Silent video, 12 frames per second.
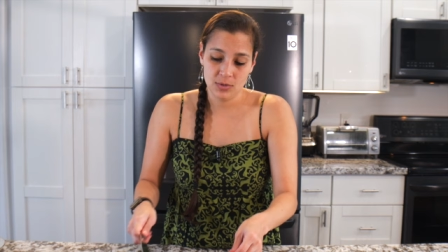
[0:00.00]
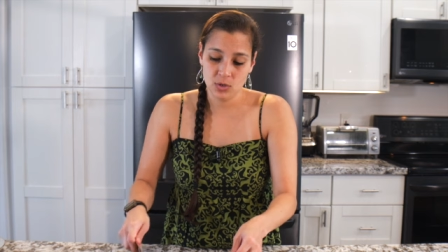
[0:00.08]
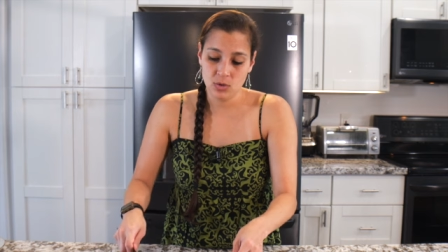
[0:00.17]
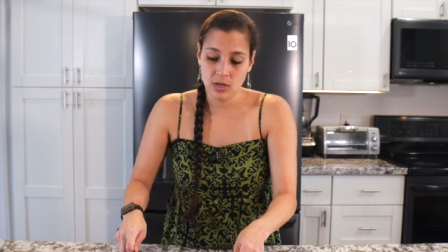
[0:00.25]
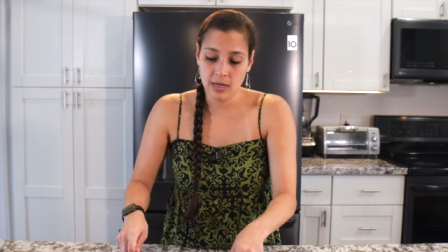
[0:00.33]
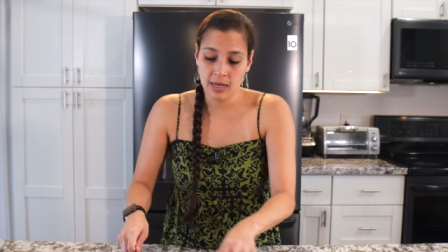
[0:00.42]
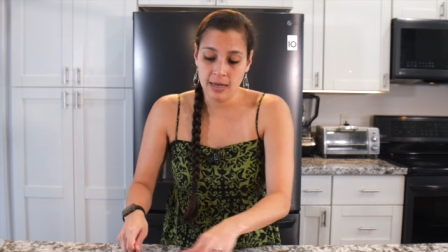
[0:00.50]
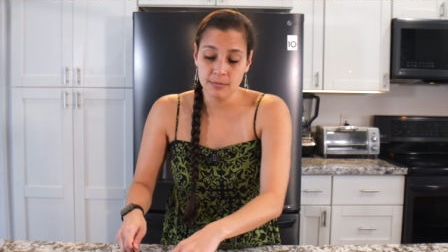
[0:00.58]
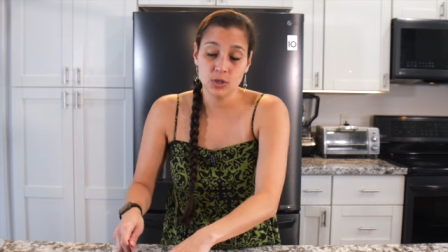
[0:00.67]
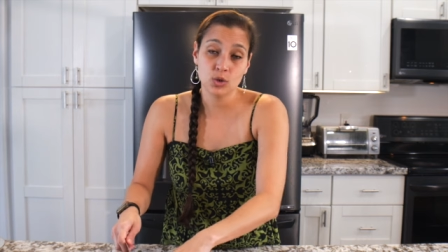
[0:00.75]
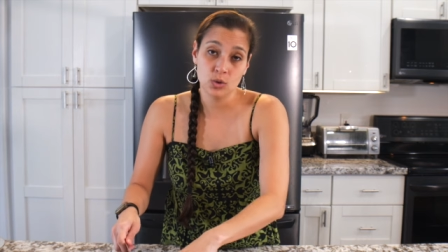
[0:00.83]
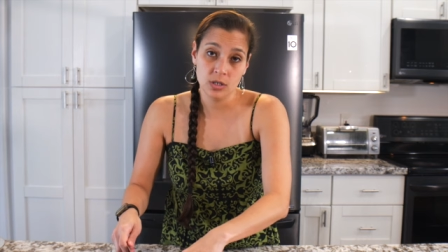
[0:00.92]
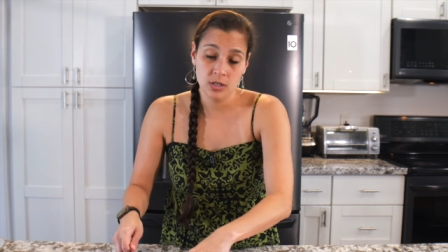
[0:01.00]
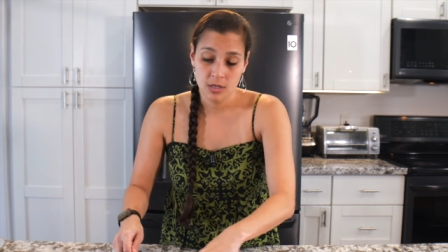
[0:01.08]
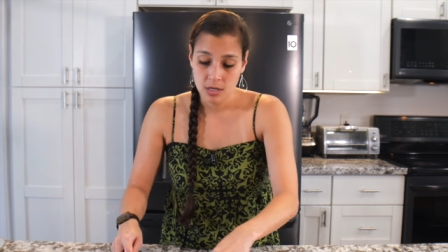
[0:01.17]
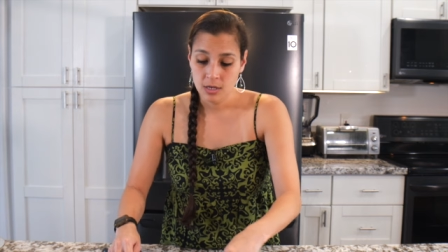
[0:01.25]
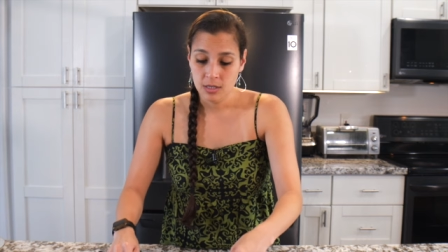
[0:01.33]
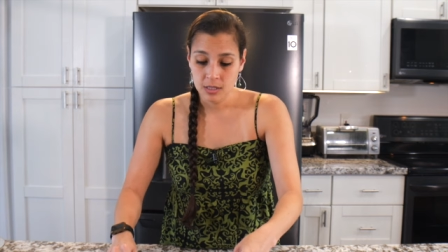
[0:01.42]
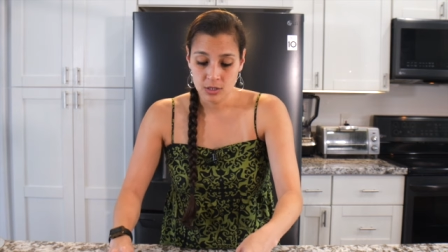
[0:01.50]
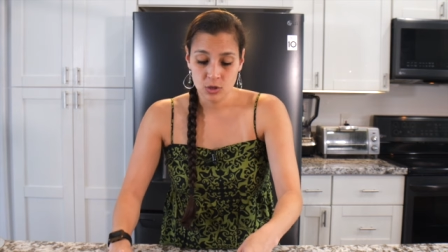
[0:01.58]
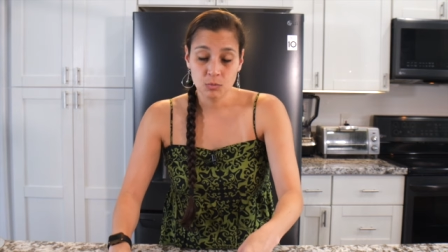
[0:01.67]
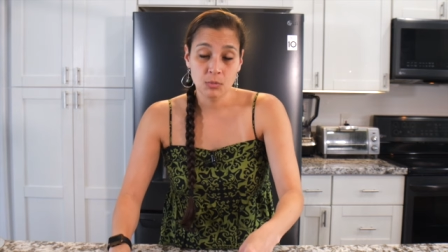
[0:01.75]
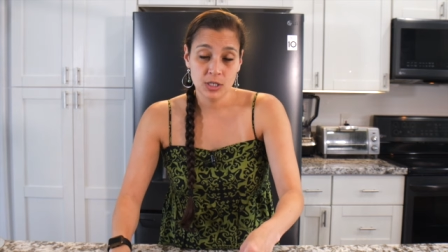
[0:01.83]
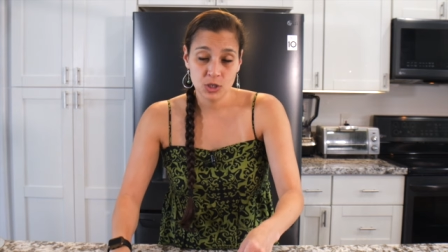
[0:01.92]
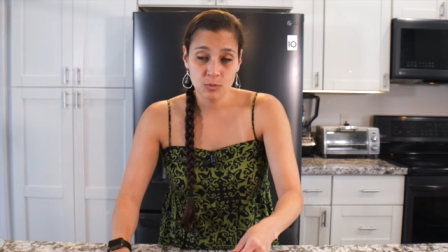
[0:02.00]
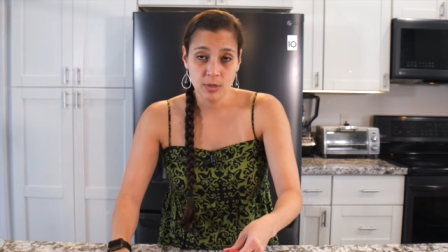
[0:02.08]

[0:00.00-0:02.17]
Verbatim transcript: So I'm sure there's much